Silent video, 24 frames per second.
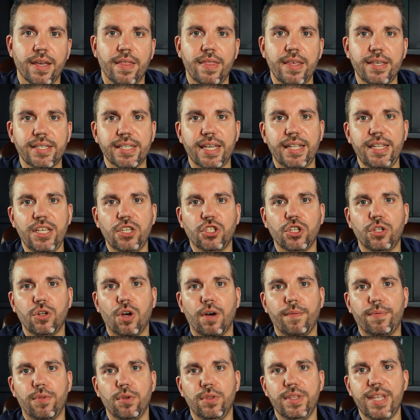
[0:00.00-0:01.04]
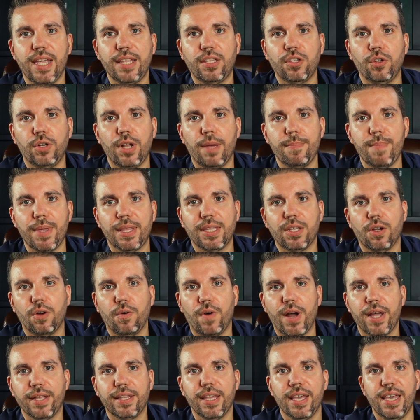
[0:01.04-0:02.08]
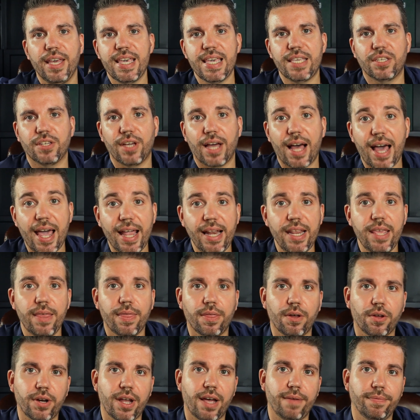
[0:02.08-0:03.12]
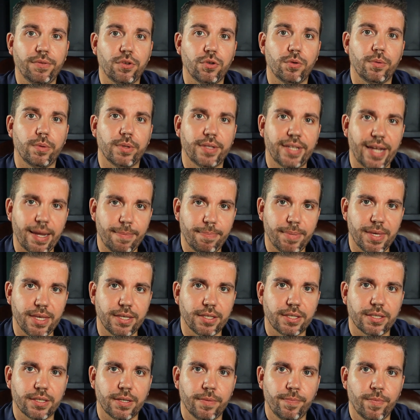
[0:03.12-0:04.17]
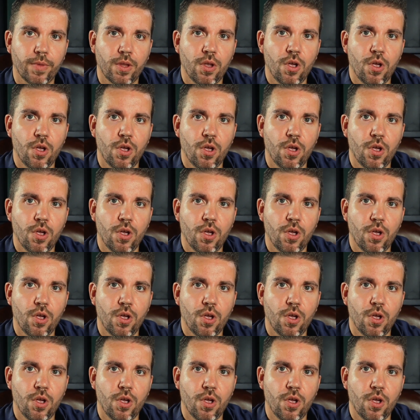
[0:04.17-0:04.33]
this edition of the Daytona Meteorite is a highly sought-after timepiece.